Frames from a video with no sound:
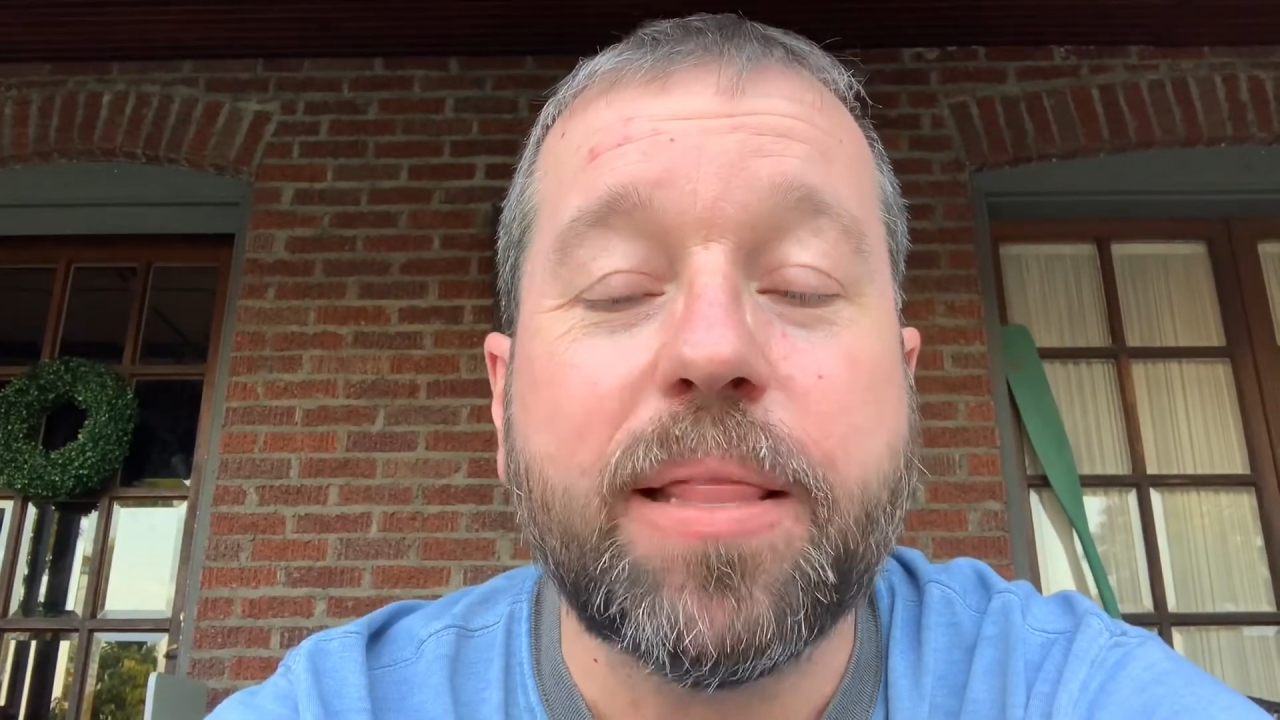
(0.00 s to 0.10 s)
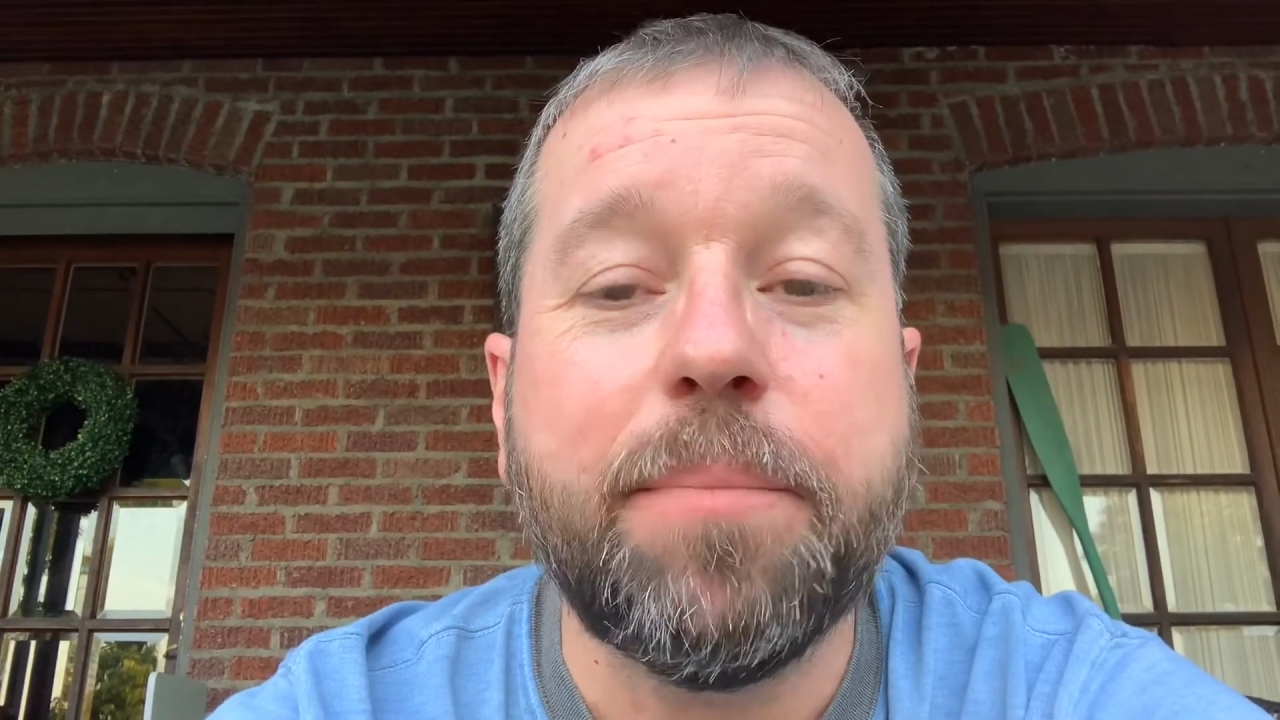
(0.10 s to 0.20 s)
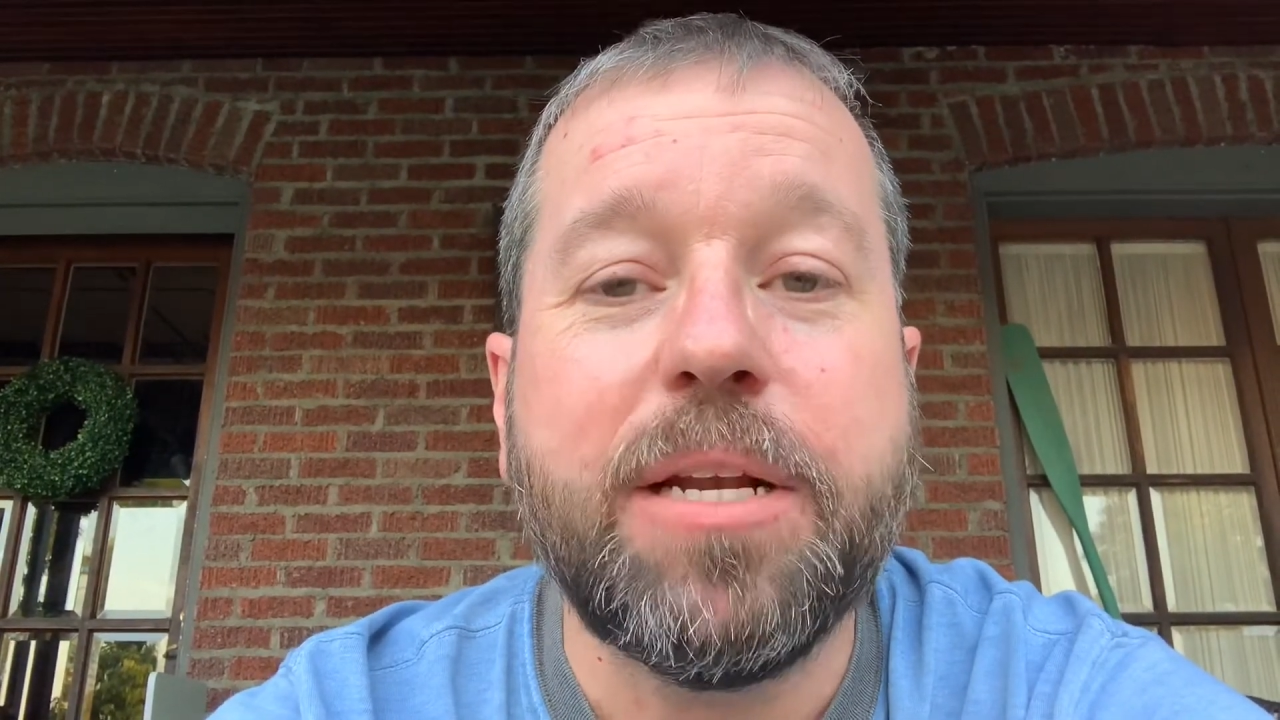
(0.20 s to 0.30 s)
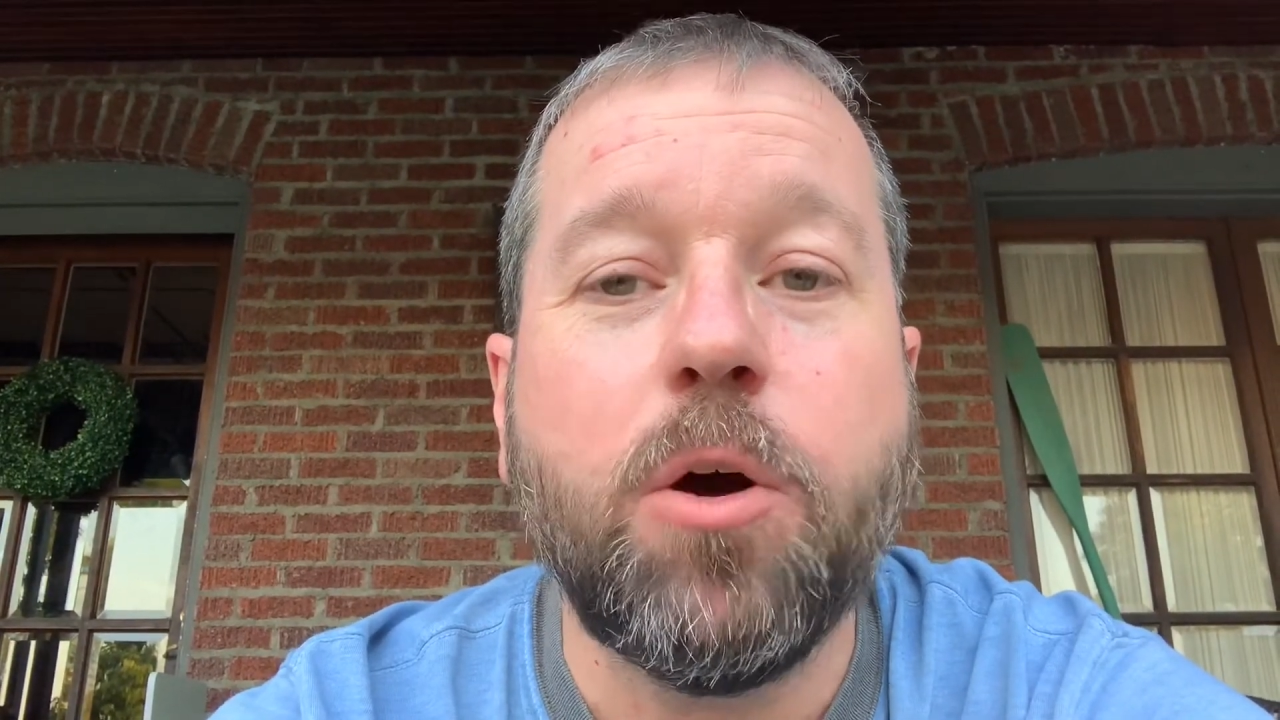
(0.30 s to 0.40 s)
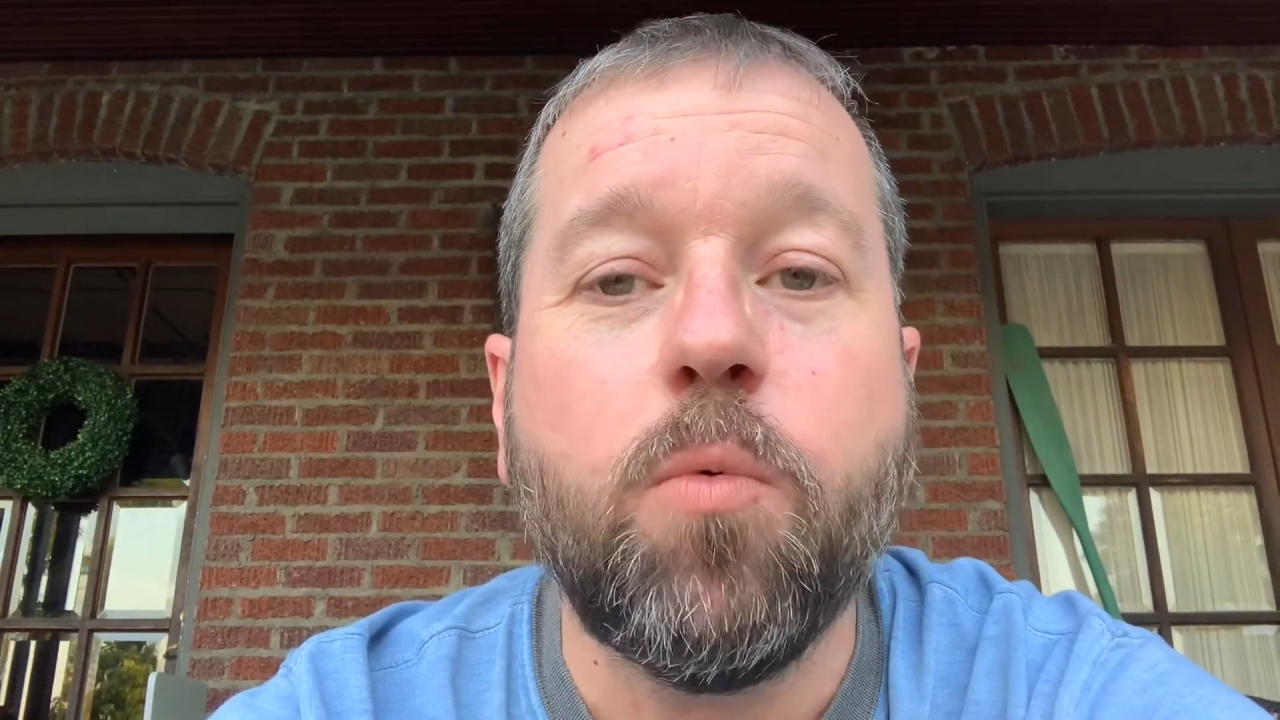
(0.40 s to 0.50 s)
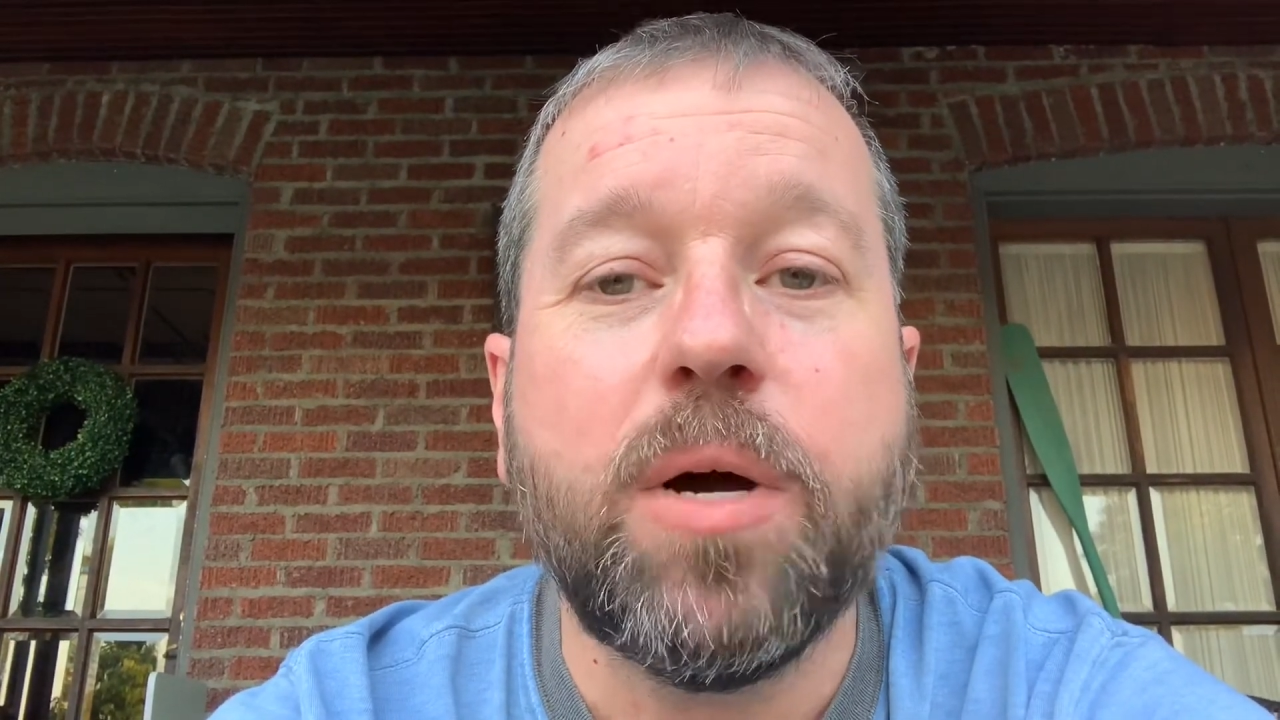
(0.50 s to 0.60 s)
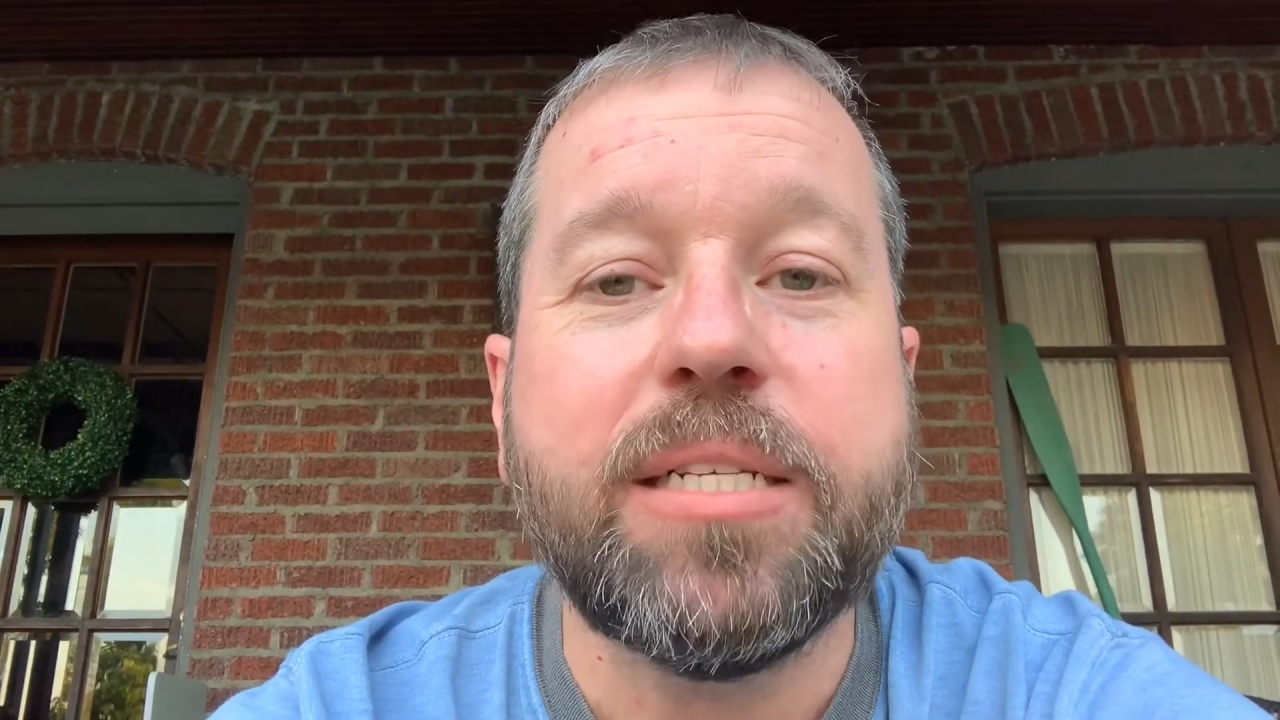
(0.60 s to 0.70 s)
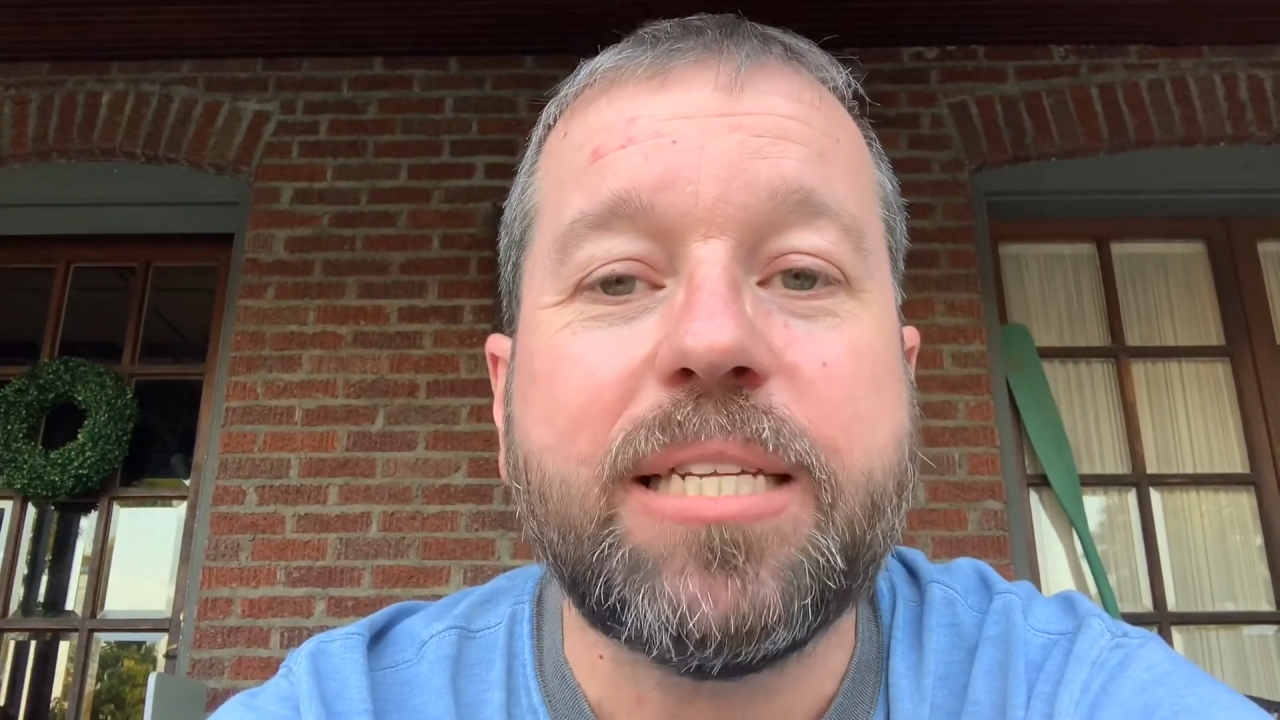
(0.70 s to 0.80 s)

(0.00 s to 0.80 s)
Let me know what